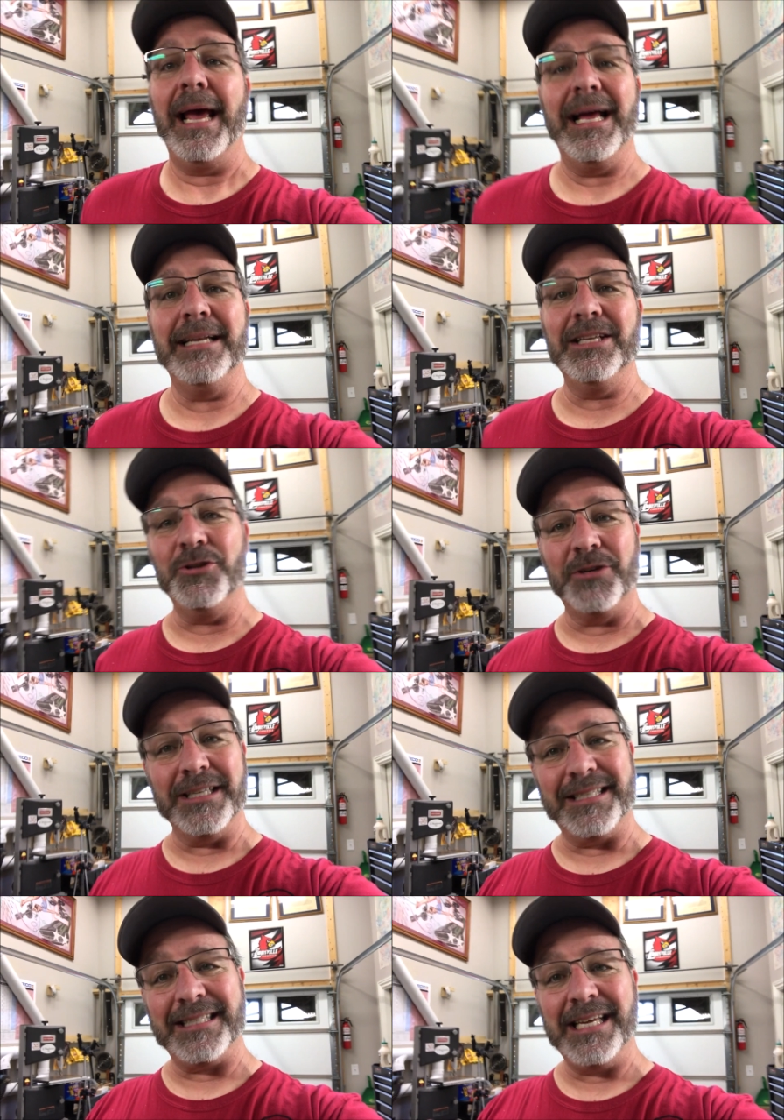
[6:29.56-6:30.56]
and then you
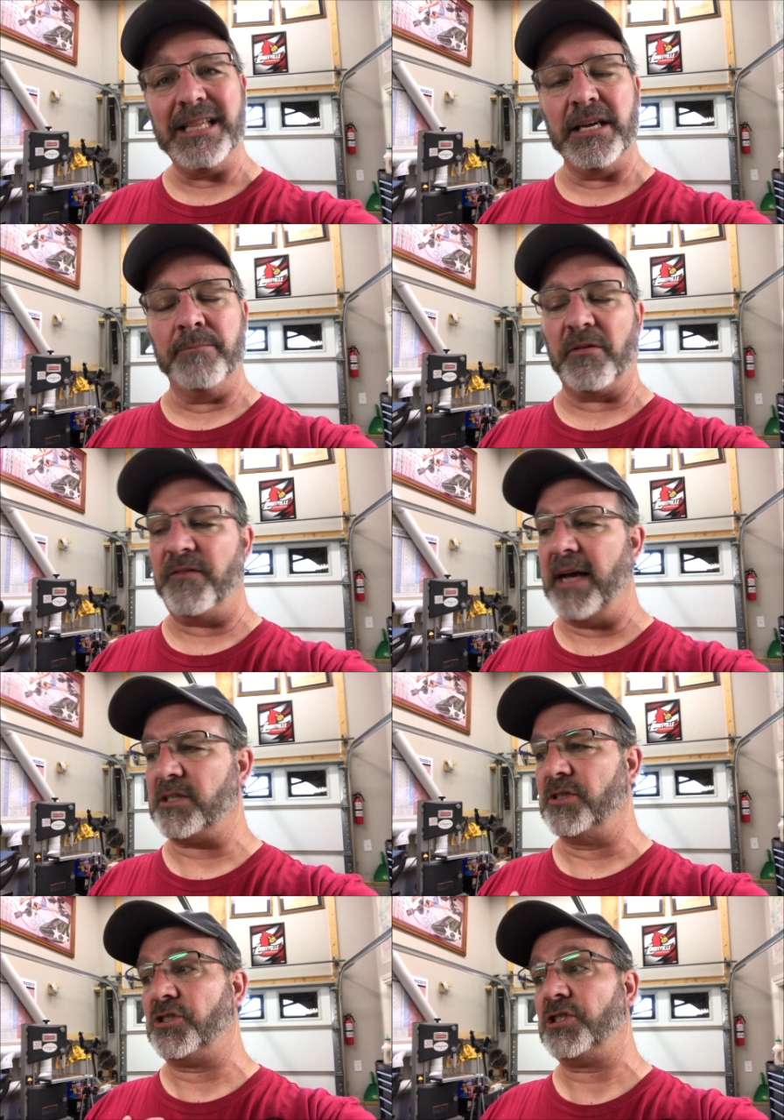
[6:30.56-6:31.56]
can see the
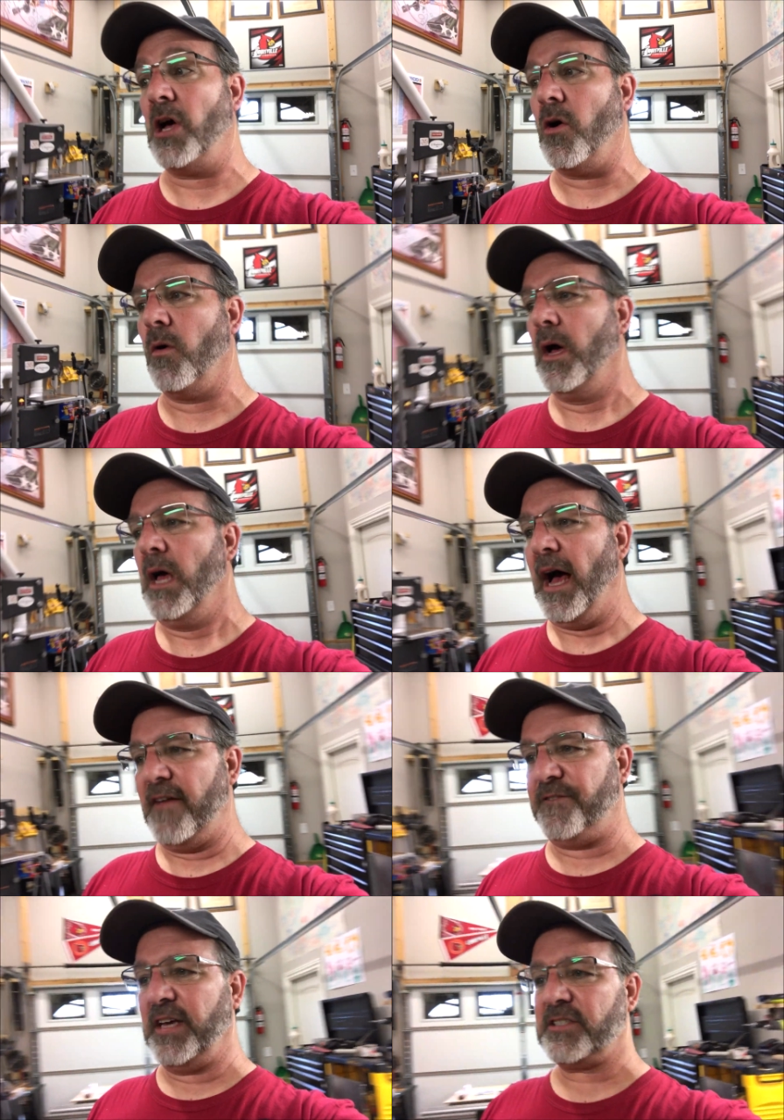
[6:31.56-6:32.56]
imperfections. So I
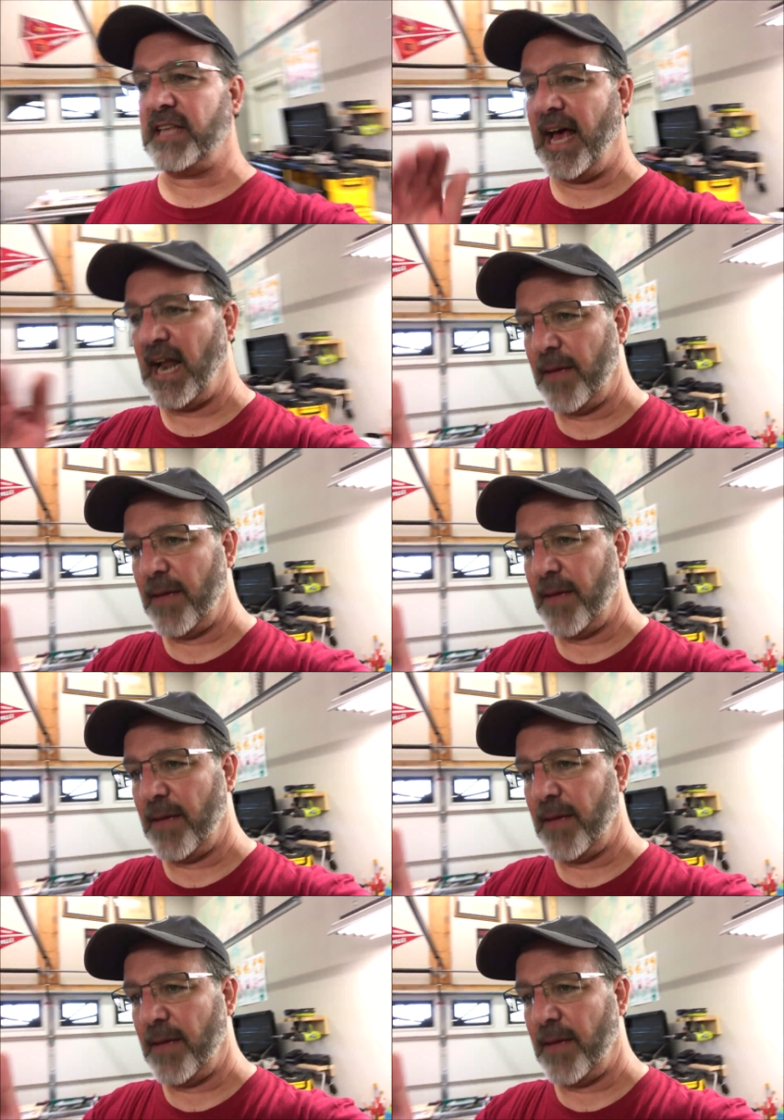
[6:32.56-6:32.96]
fixed that.